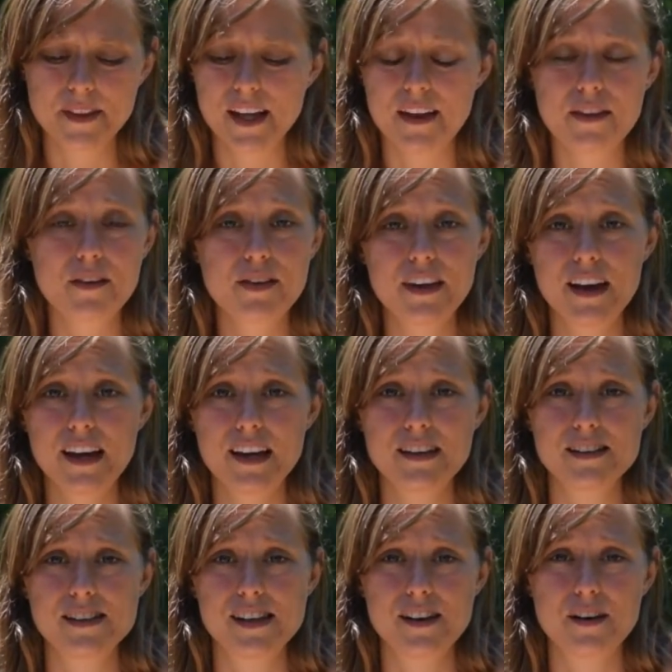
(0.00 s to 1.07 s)
the other thing
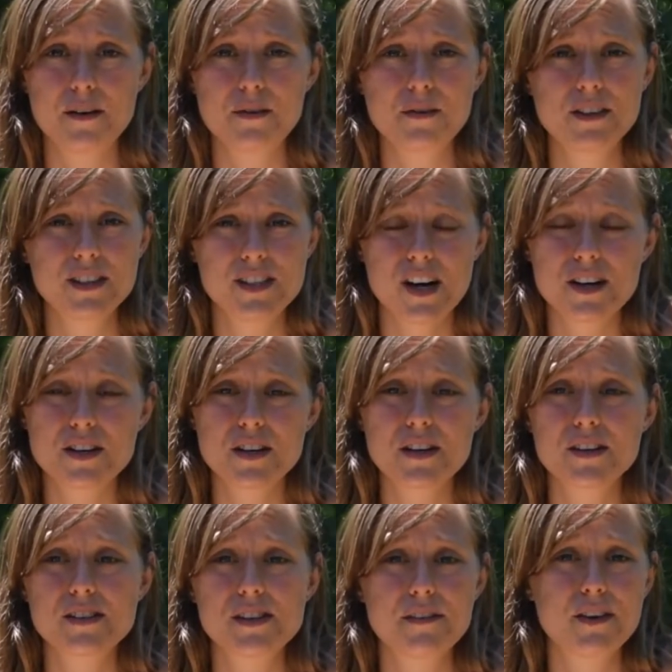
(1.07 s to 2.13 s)
is,
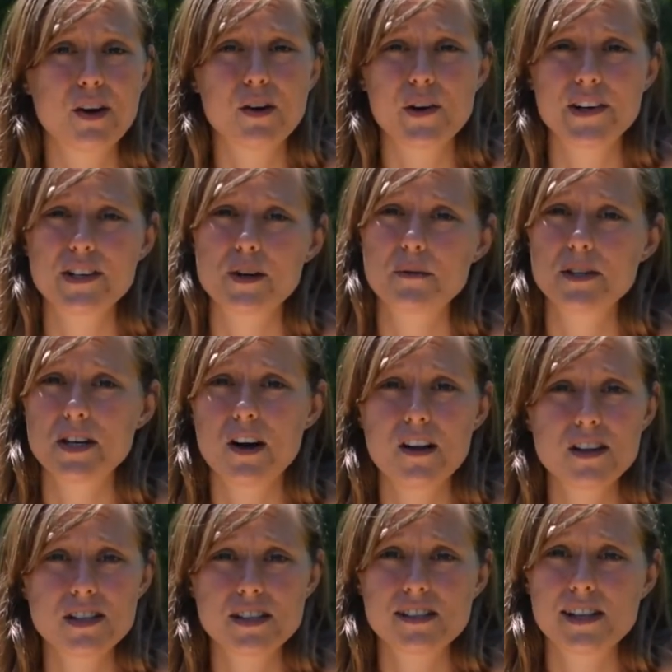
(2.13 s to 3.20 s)
doctors, if you go to a
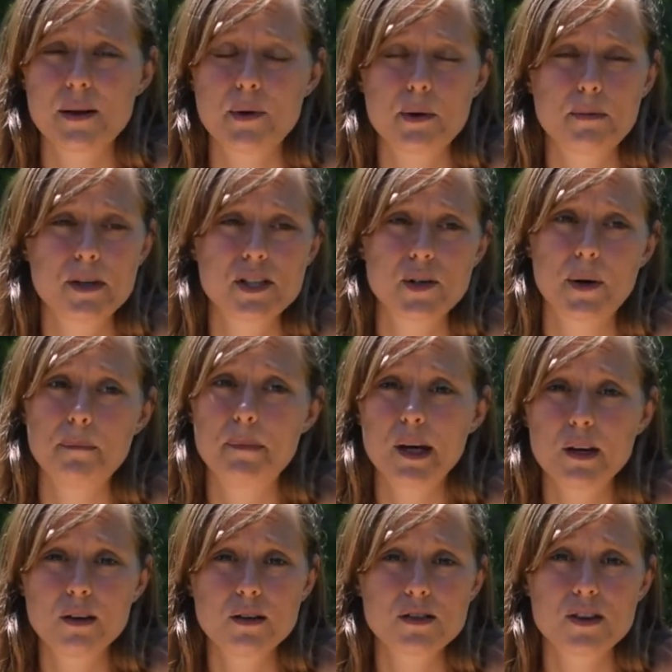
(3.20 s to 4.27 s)
dermatologist, they want to put you on
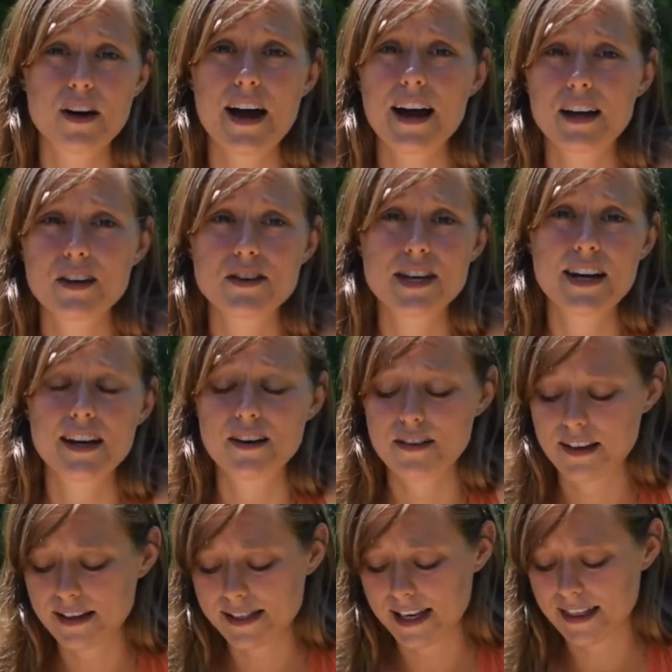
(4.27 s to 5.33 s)
pills or Accutane or
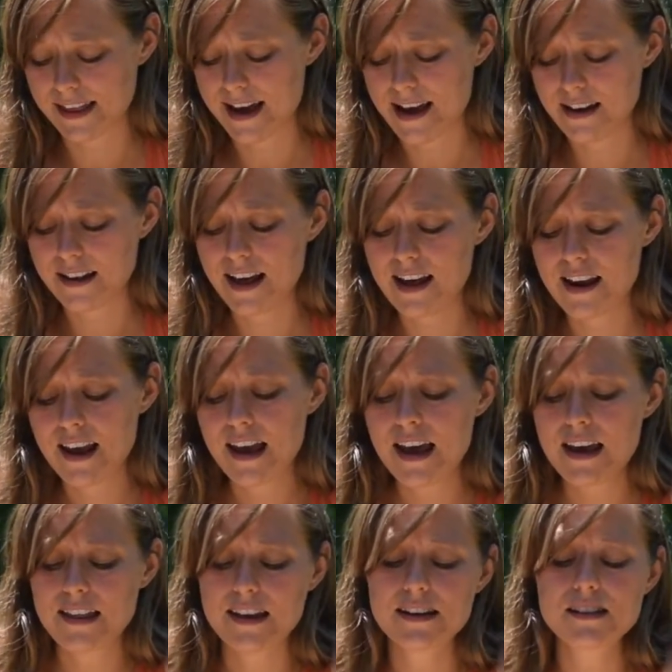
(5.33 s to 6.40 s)
things like that, and
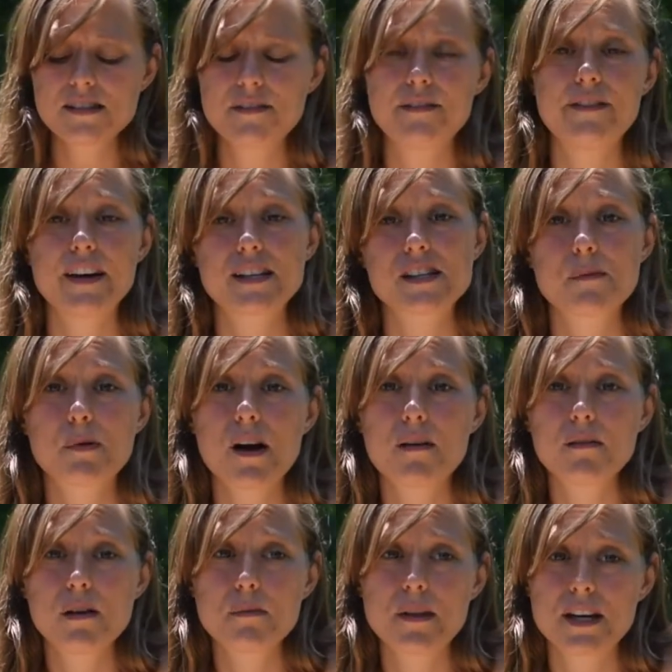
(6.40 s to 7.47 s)
that doesn't fix the
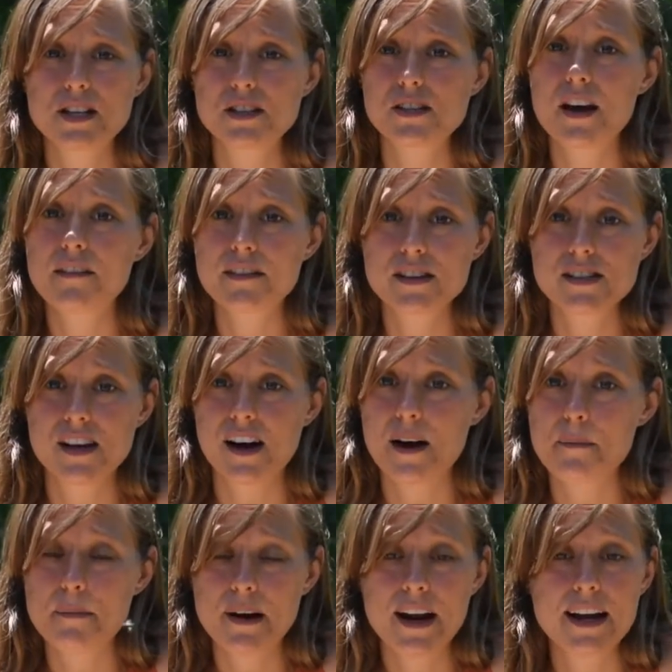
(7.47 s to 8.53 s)
problem. That just covers it
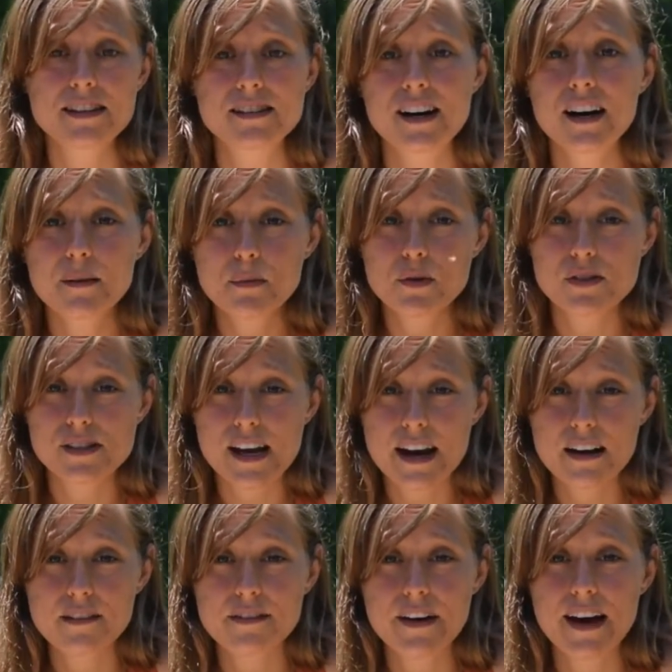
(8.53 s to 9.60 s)
up, and it has terrible
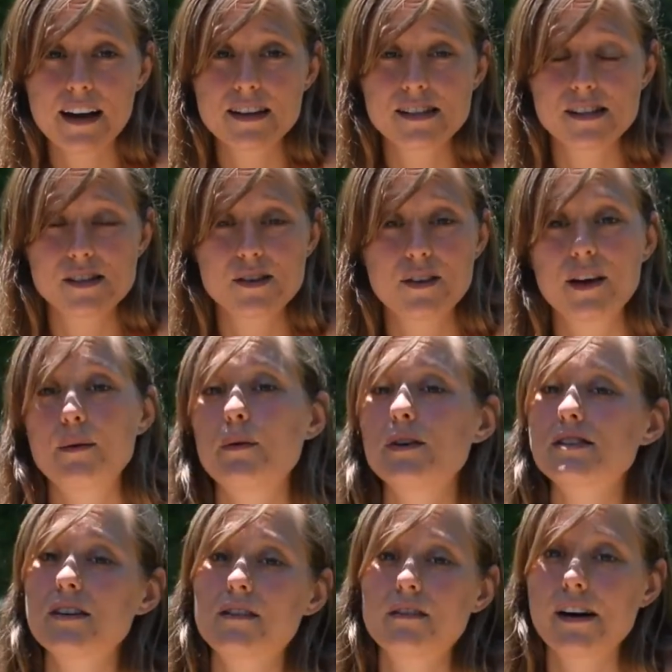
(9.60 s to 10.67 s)
side effects, and so that
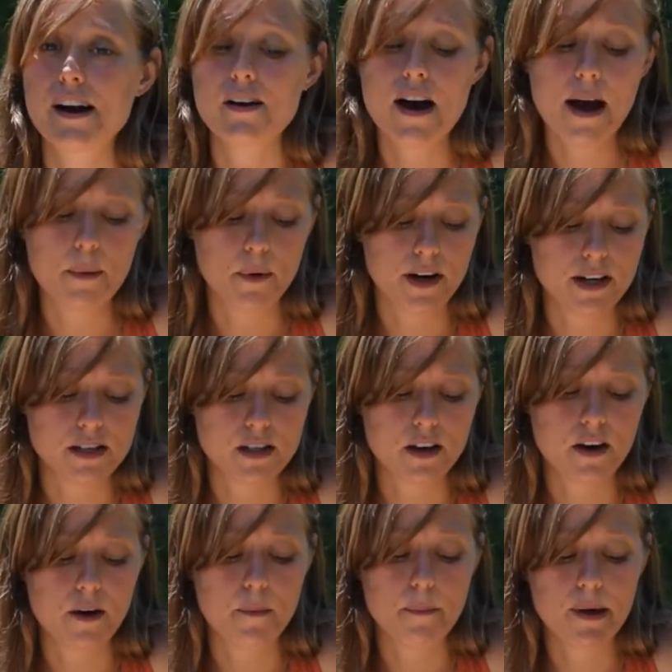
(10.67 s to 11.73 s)
wasn't a route I wanted to
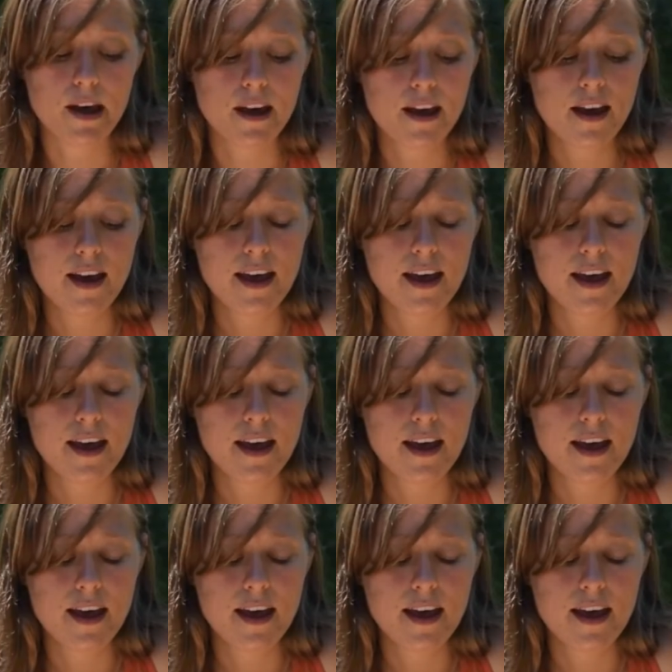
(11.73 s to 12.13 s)
go. But